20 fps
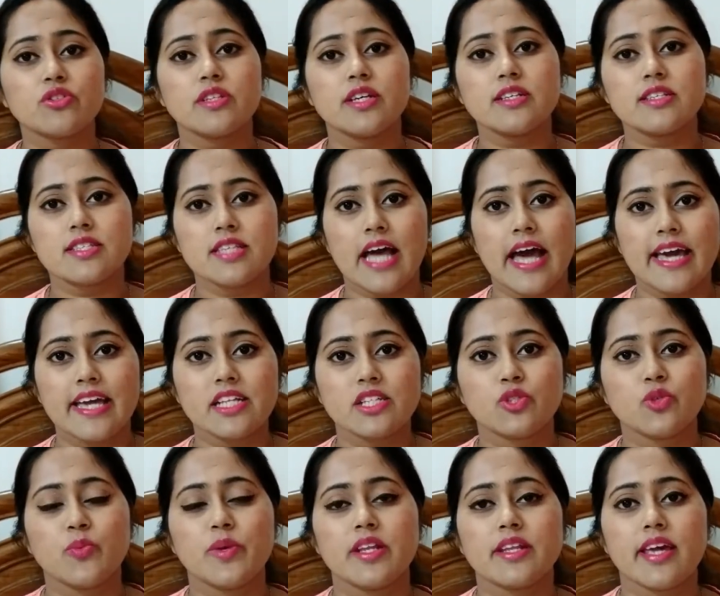their
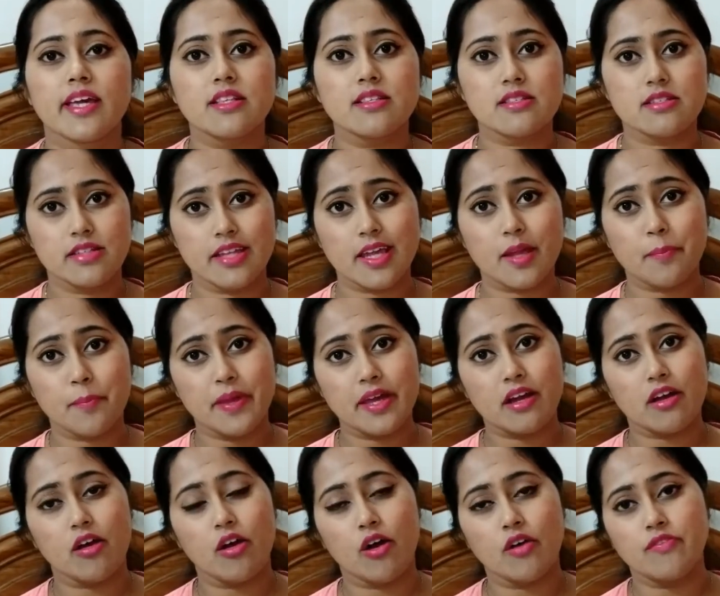site, you will get sneak
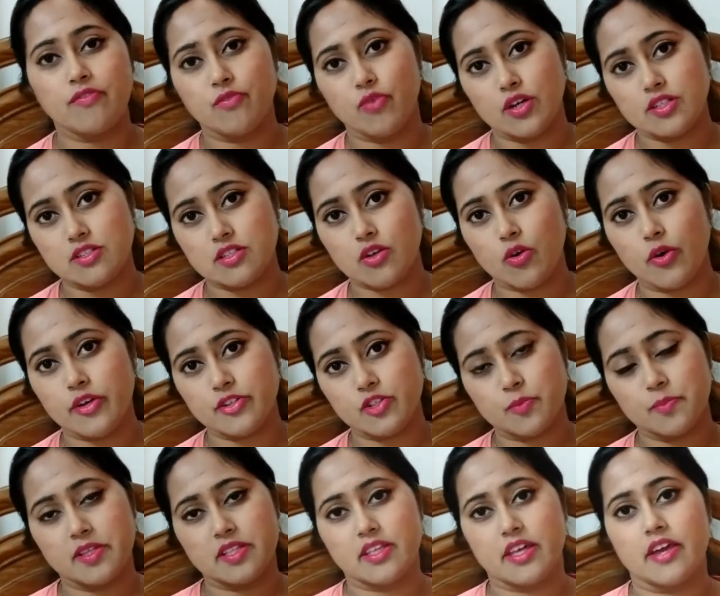peek of what's going
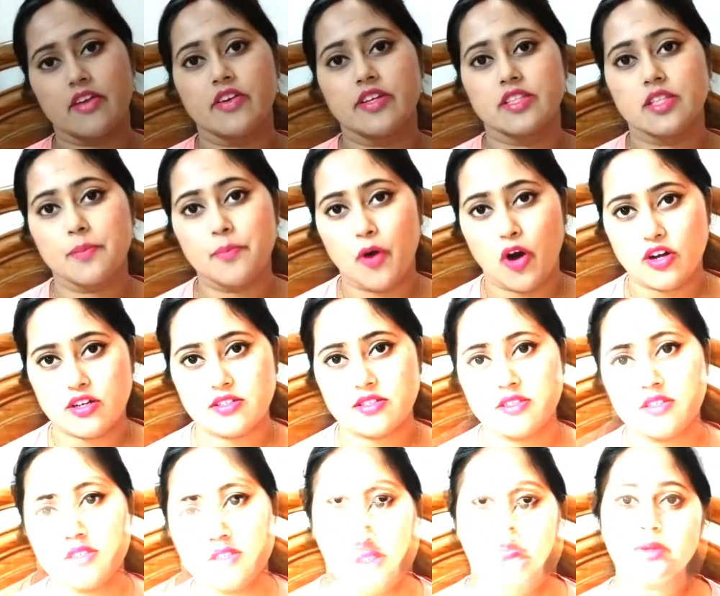to be there in the
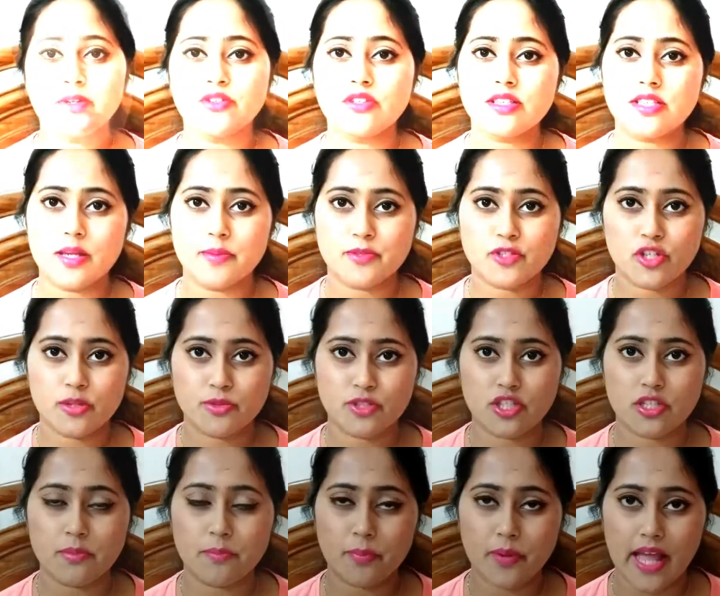boxes. Coming to the
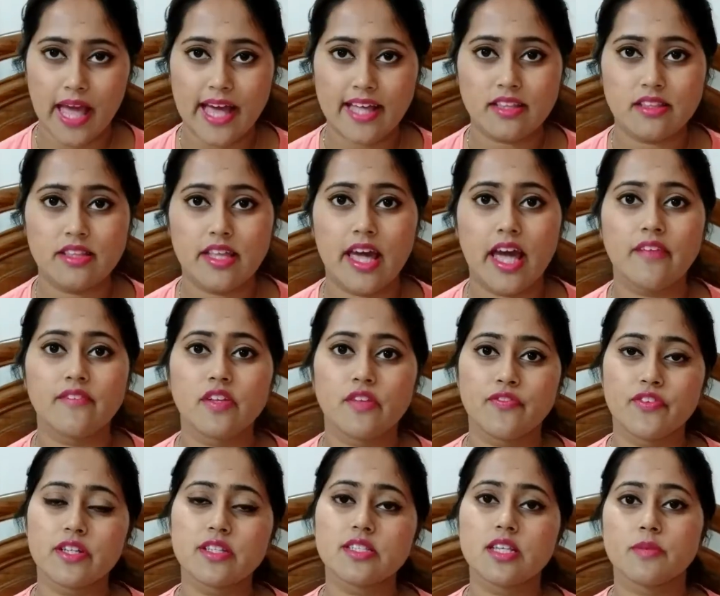subscription plan, they have
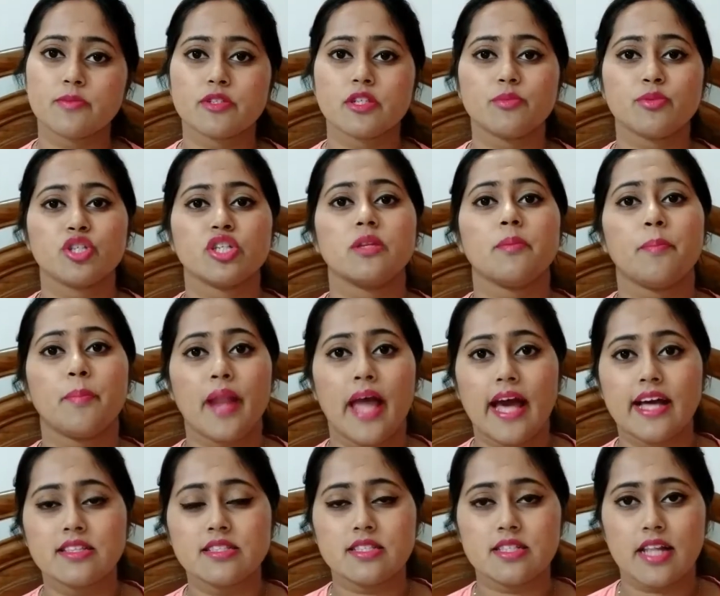different subscription
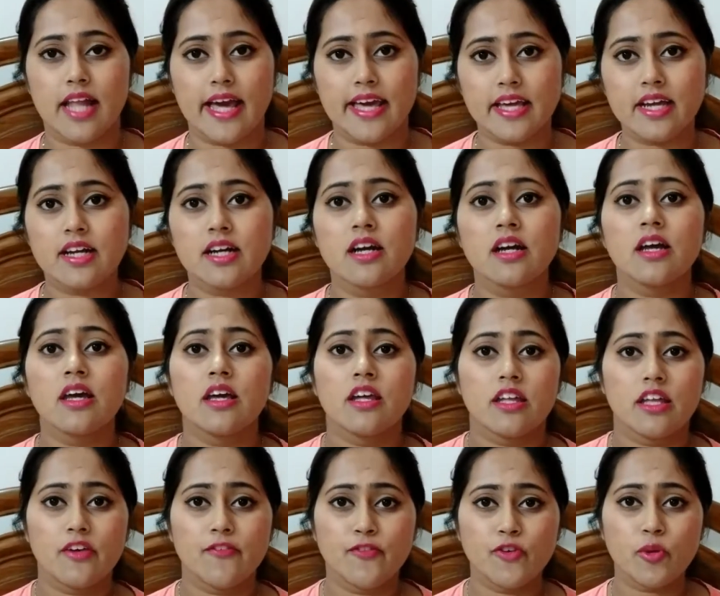plans like
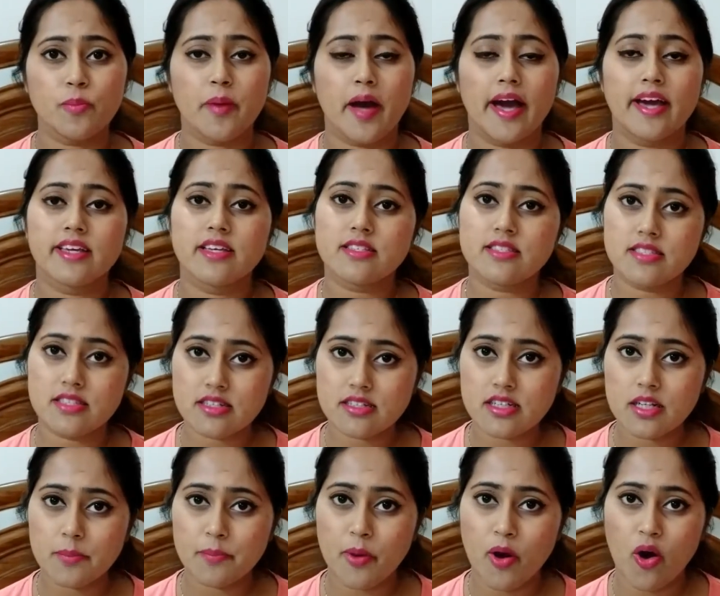if you buy a
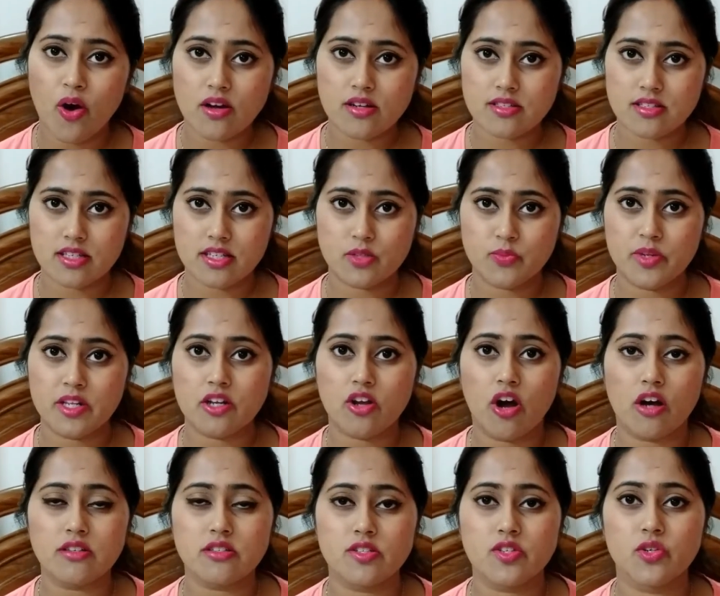single box, it will
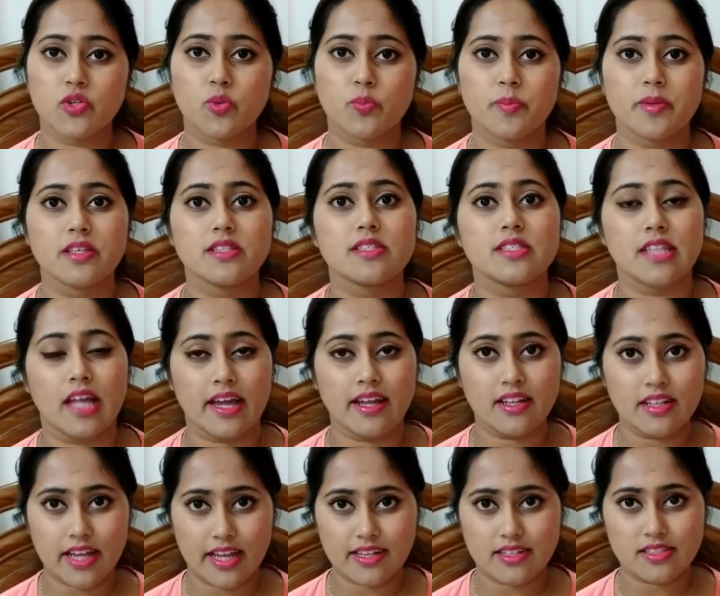cost you rupees
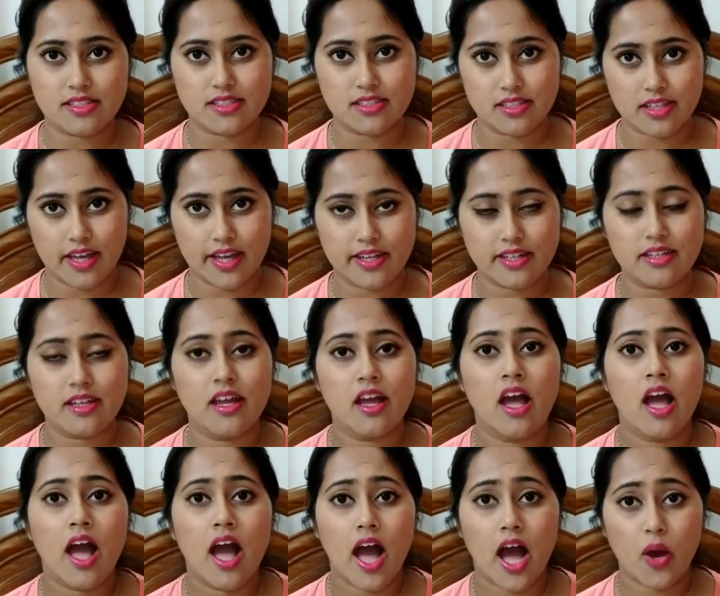9.99.
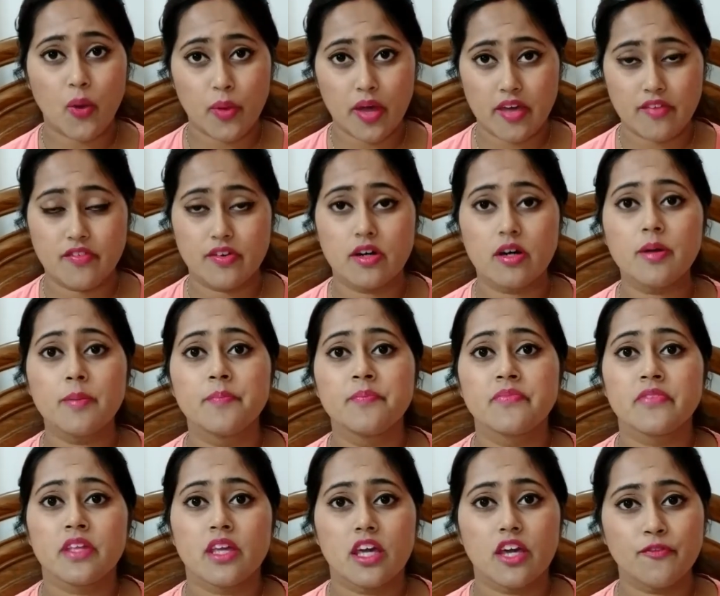However,
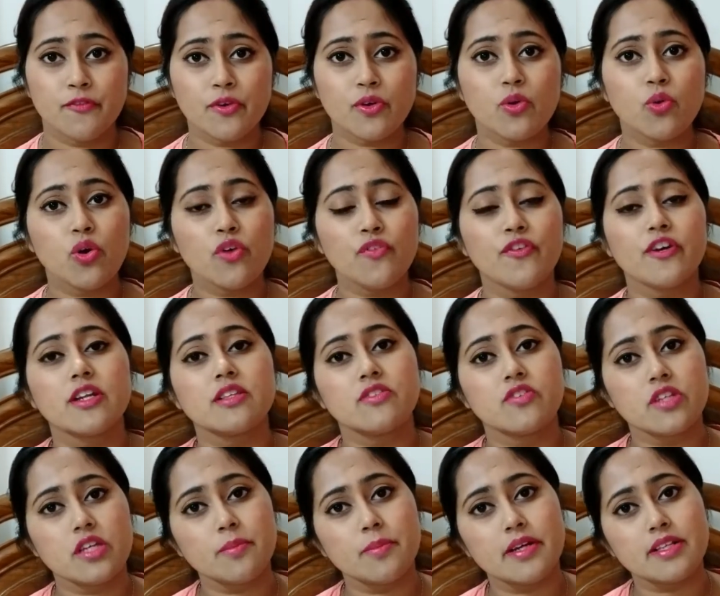if you go for a
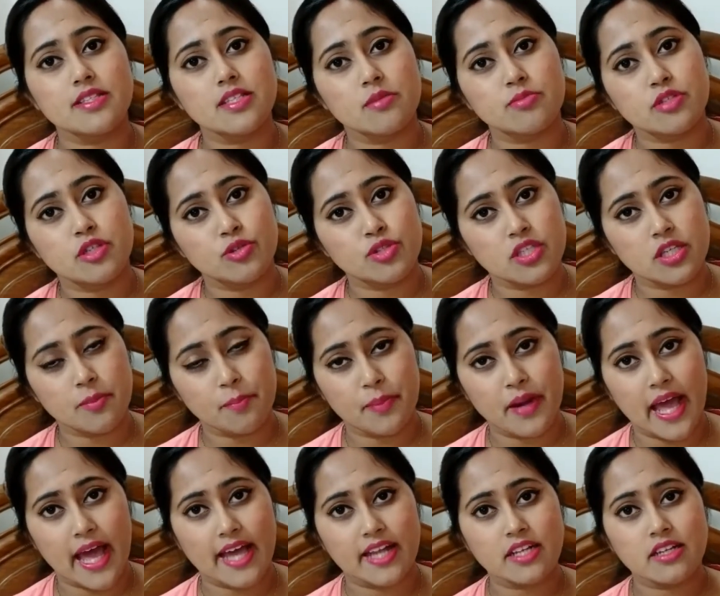3-month subscription
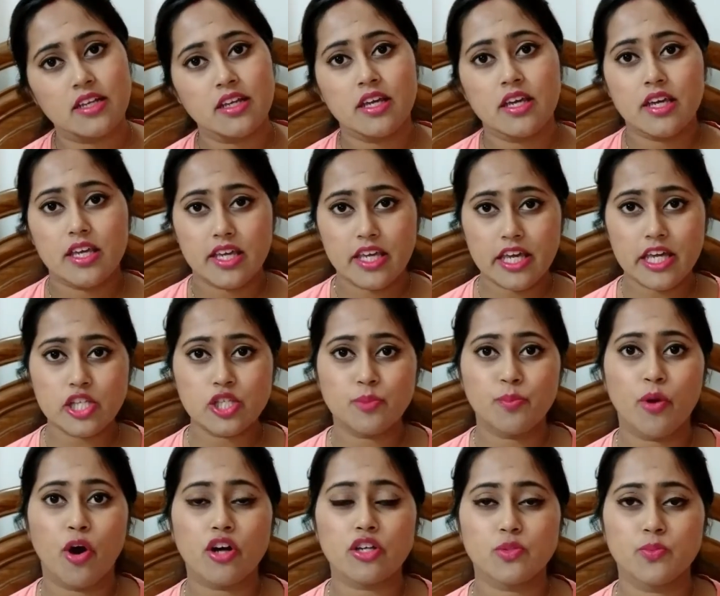plan,
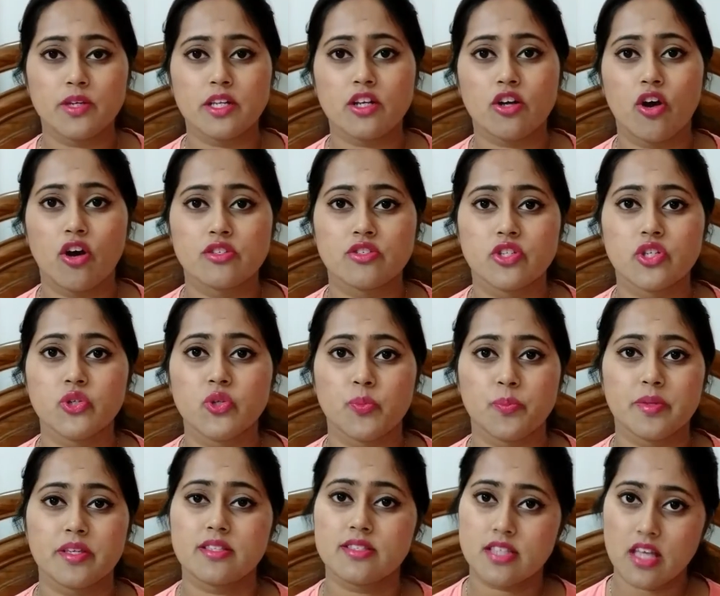each box will cost you
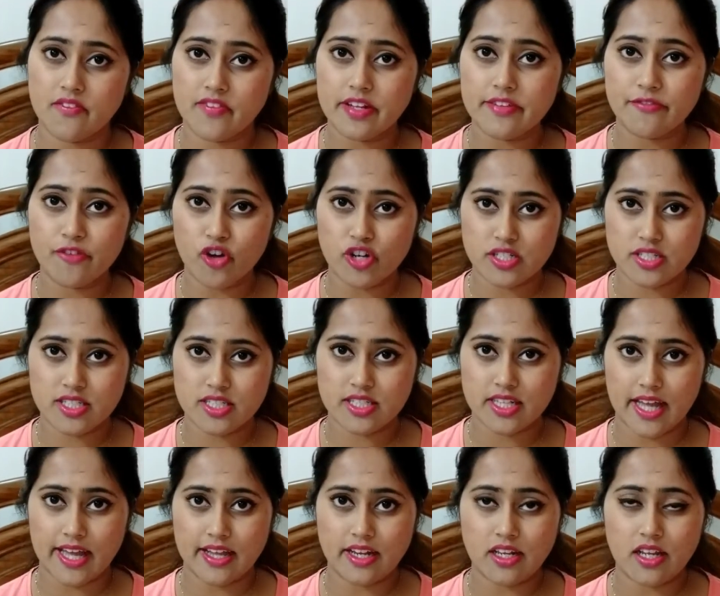rupees
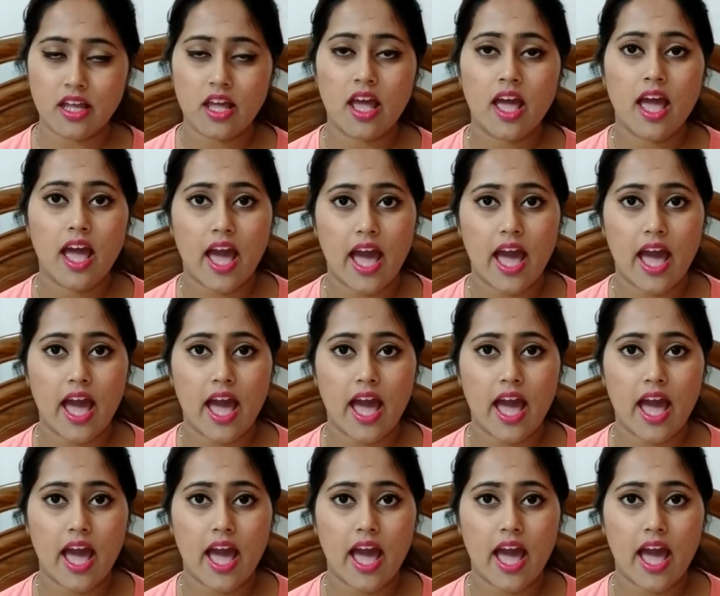7.49.